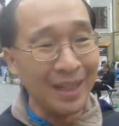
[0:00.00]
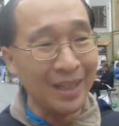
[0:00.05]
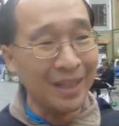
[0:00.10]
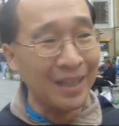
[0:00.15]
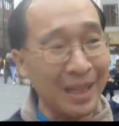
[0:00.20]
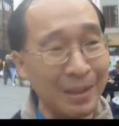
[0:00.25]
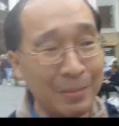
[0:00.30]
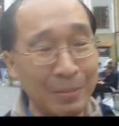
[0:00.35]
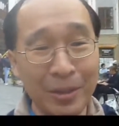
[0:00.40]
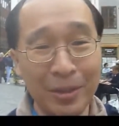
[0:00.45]

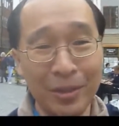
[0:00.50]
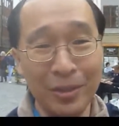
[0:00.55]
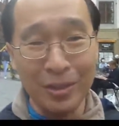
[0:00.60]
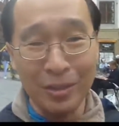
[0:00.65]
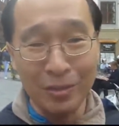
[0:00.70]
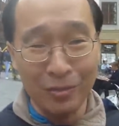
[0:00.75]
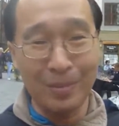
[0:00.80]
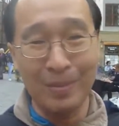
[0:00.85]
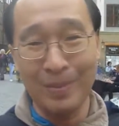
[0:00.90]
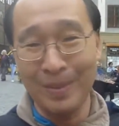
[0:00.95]
exploratory
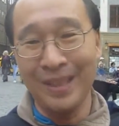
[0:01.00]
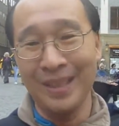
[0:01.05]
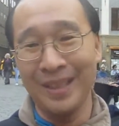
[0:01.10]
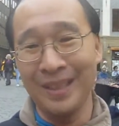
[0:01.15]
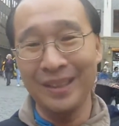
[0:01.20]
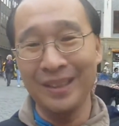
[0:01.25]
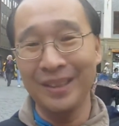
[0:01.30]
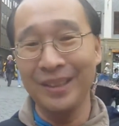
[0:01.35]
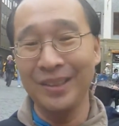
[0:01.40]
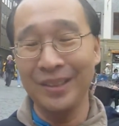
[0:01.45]
trip here.
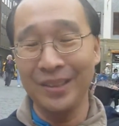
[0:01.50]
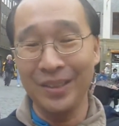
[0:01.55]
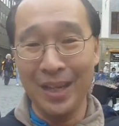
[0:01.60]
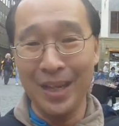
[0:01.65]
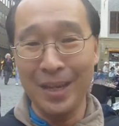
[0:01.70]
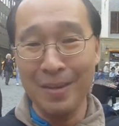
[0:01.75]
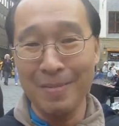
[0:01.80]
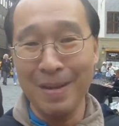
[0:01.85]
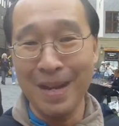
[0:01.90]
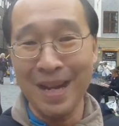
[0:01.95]
Okay,
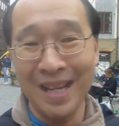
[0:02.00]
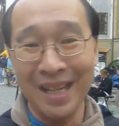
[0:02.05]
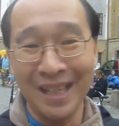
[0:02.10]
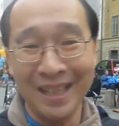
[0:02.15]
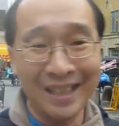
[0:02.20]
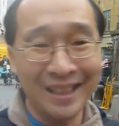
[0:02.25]
bye.